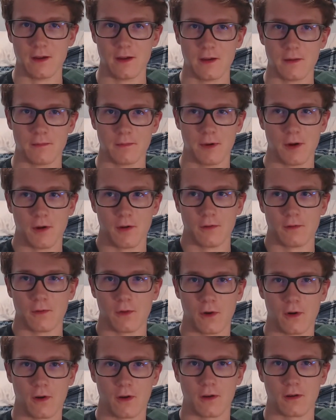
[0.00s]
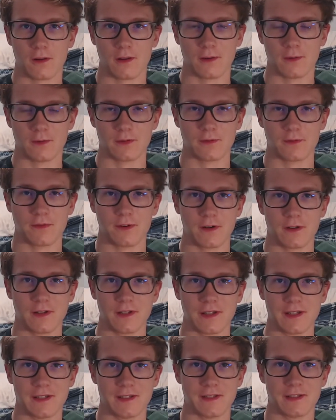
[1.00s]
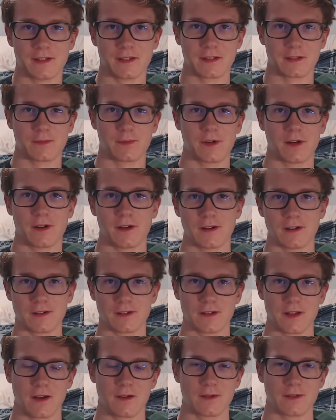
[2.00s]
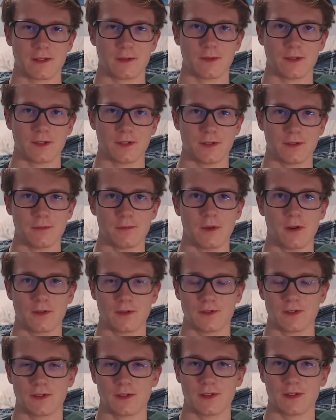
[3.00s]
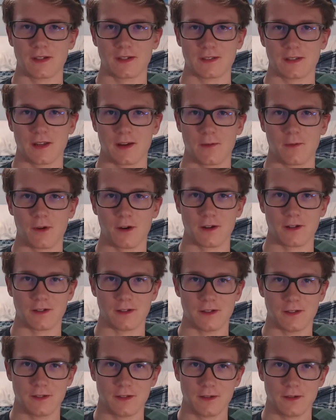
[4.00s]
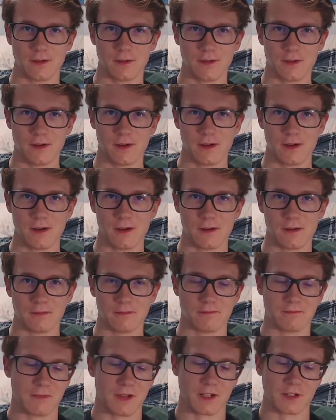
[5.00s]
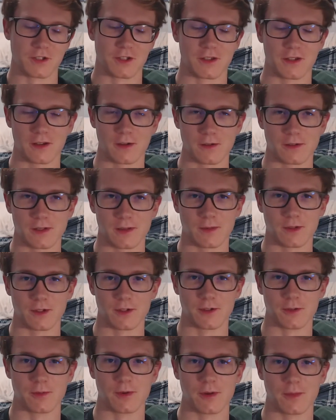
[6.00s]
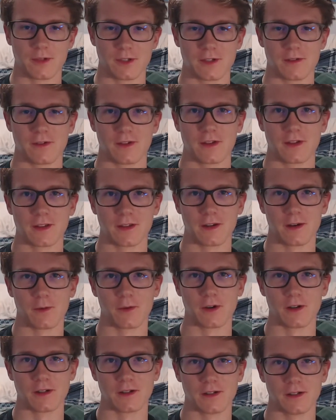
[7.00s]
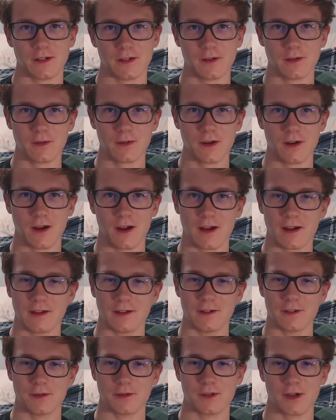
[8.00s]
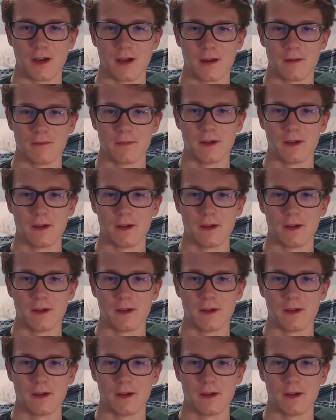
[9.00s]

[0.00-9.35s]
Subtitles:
But overall, it was a fairly easy experience. I was able to do most of the things that I wanted to do. Actually, I think I was able to do pretty much everything that I wanted to do in due time,